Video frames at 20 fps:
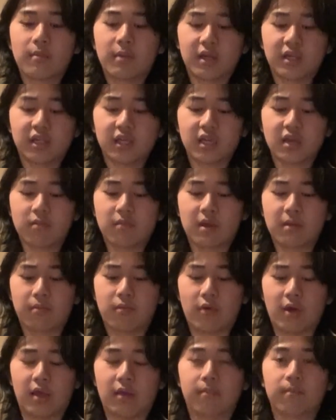My second
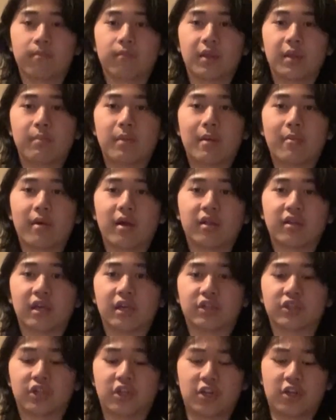main point,
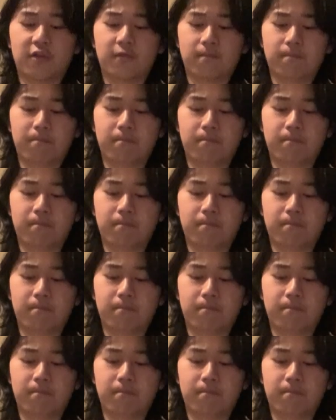memorization.